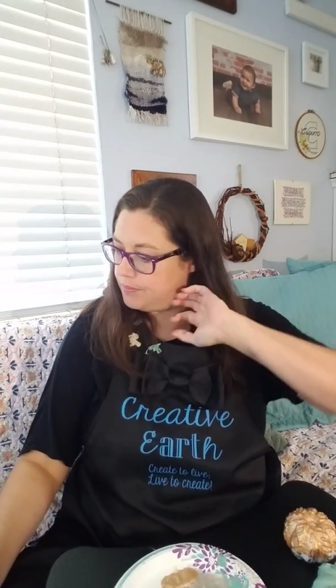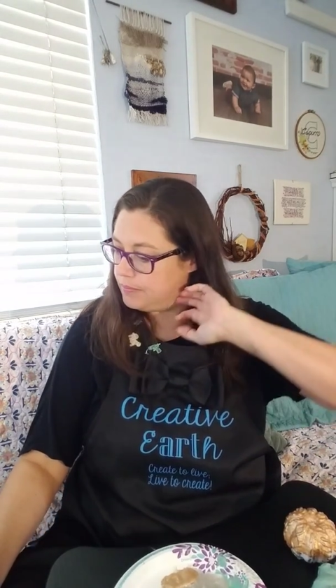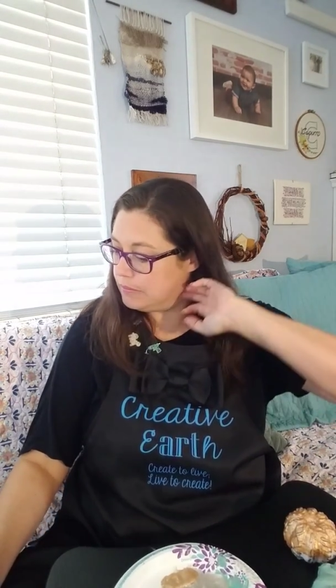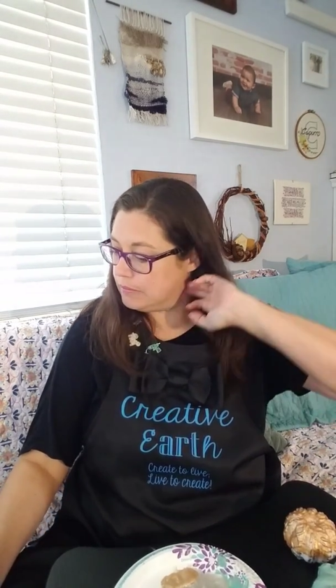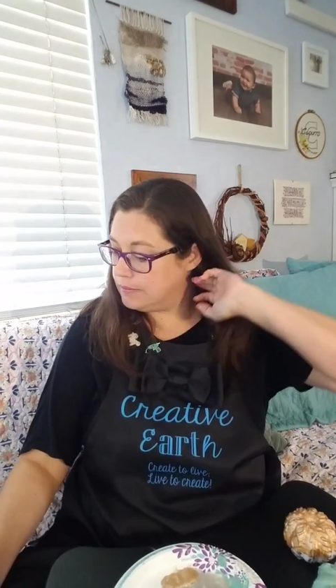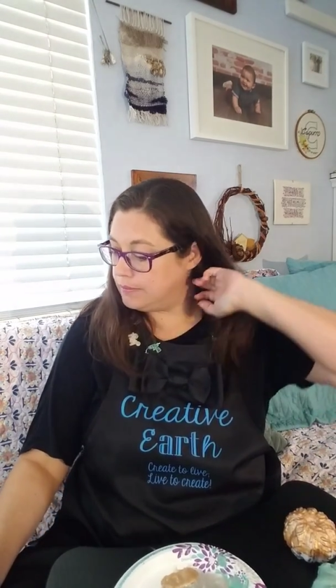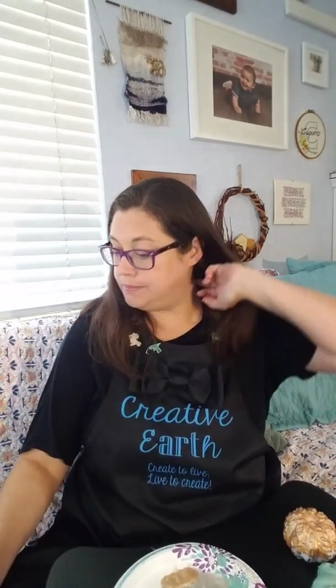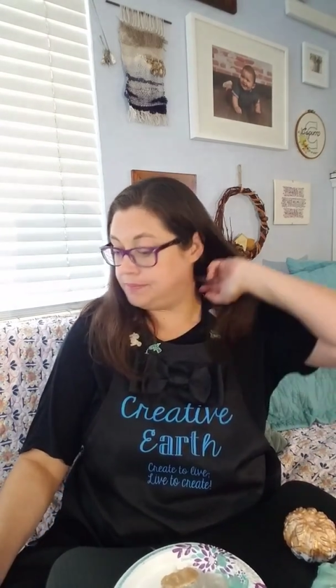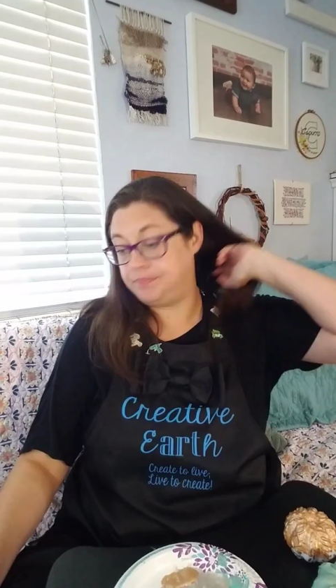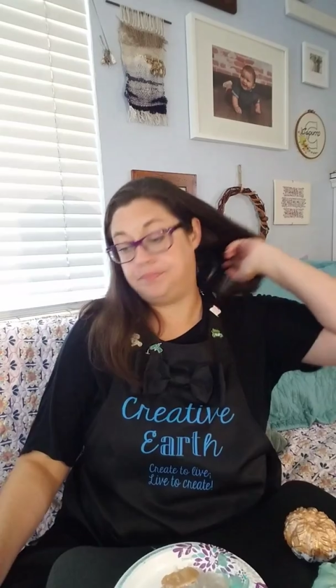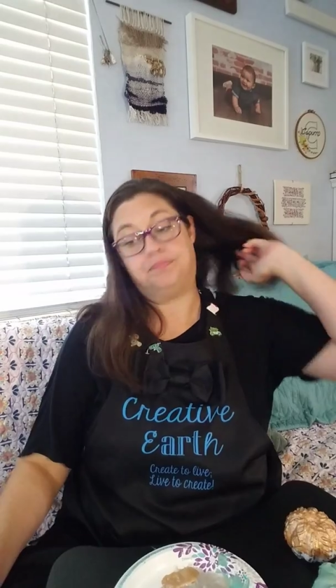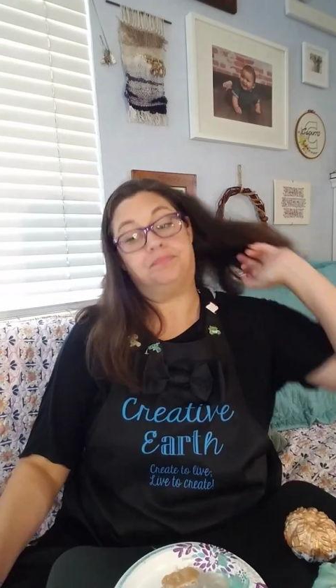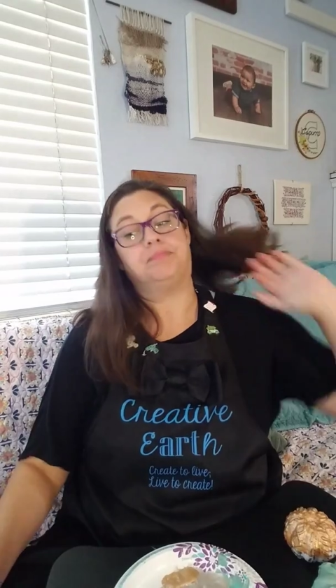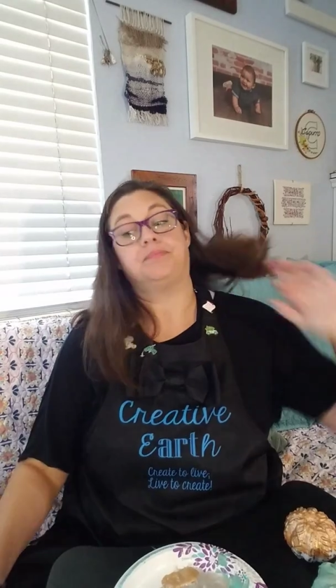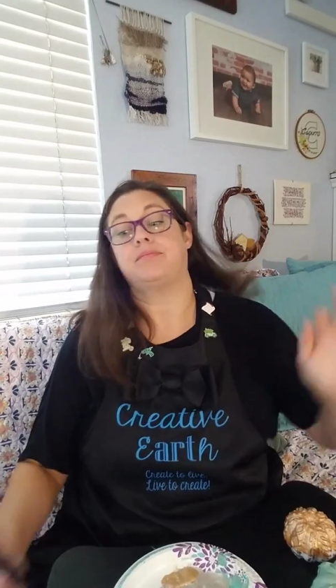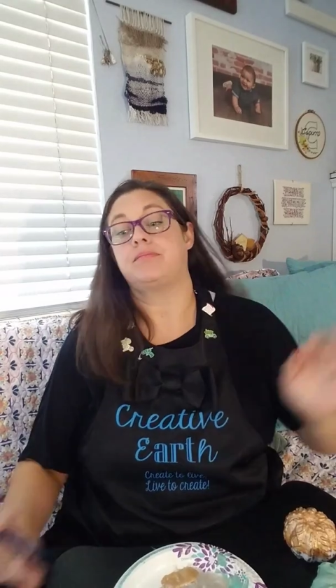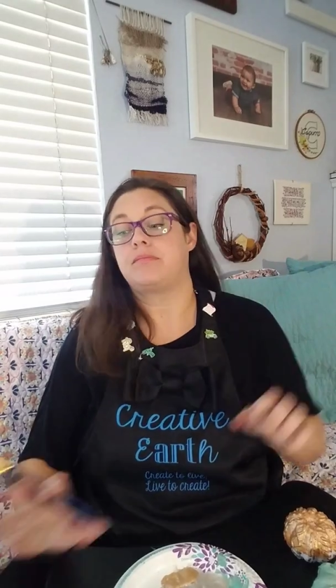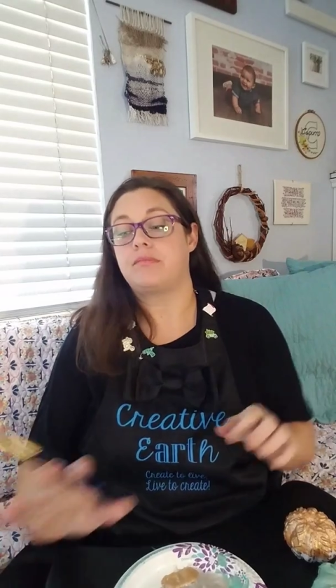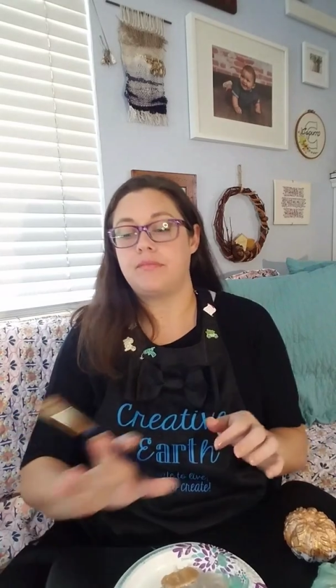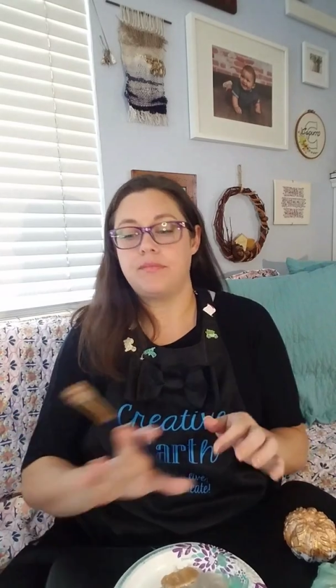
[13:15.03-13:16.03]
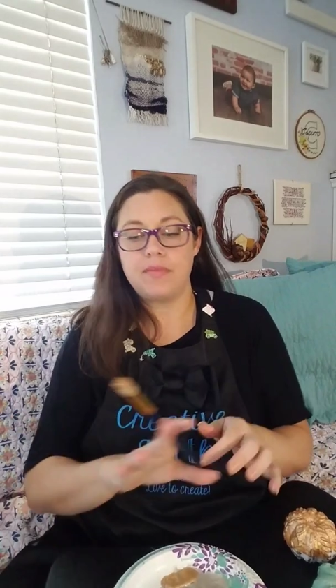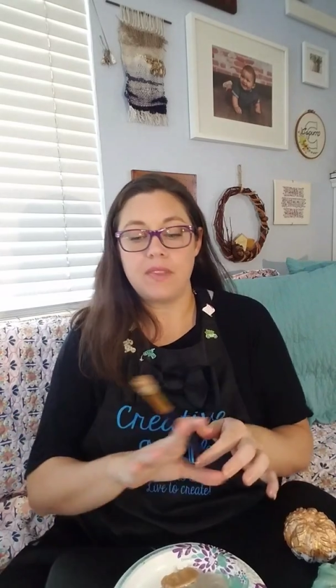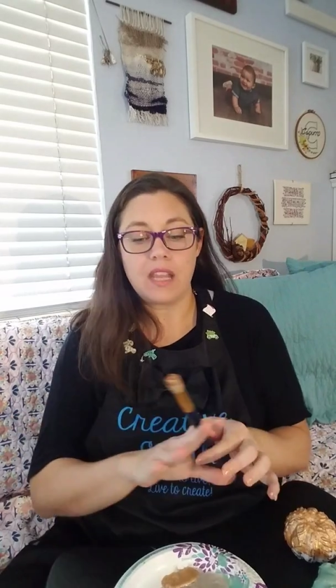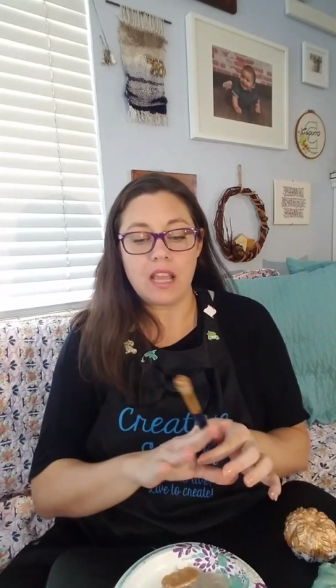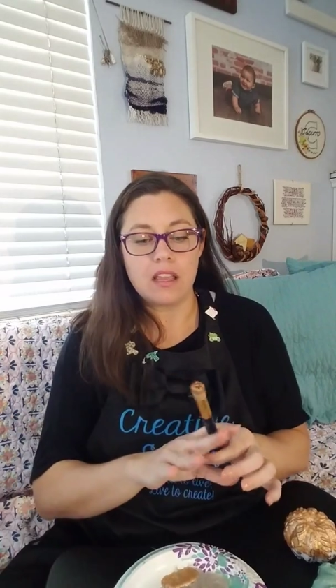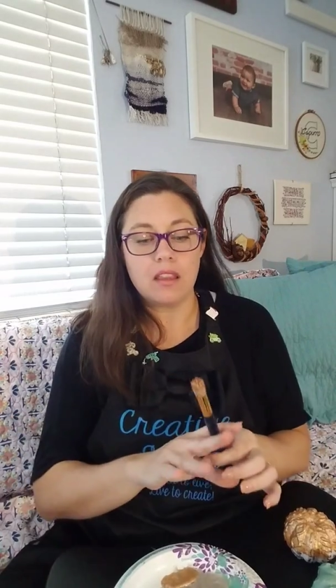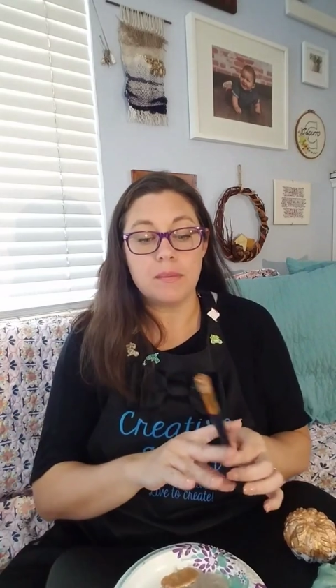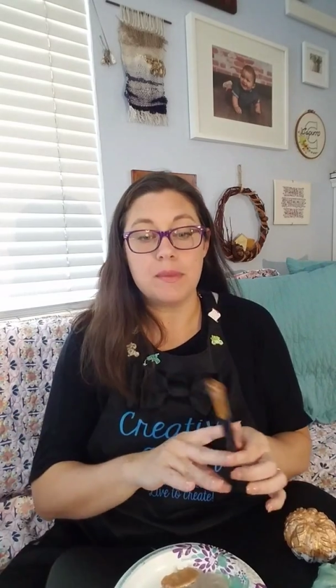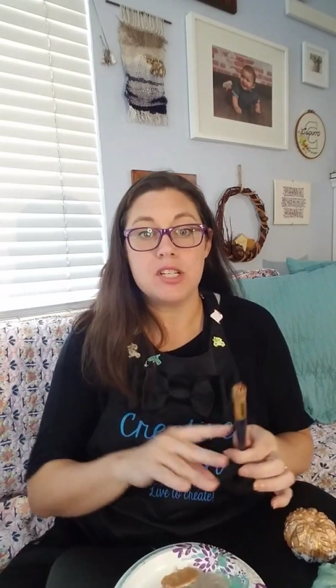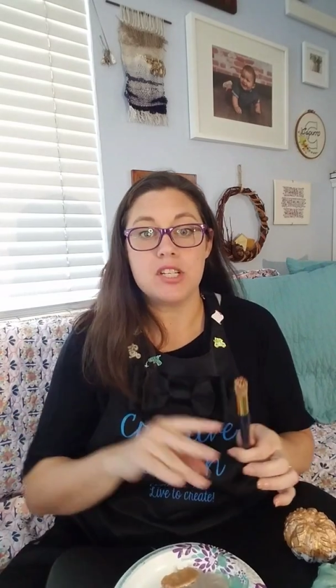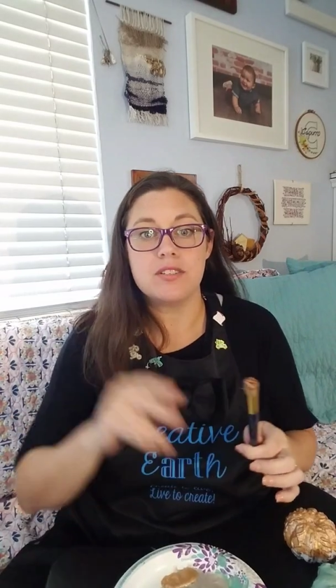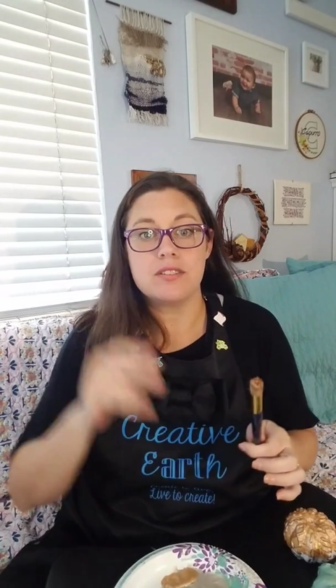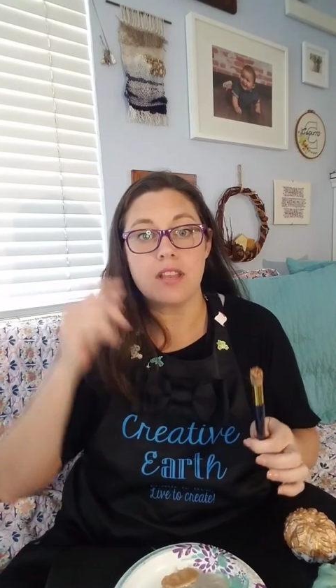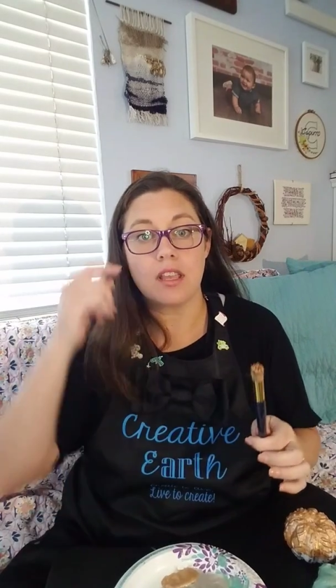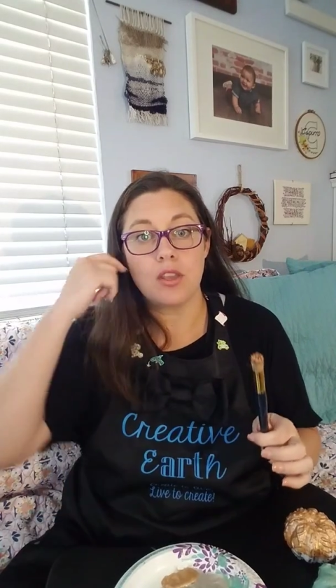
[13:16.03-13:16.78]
let me just tell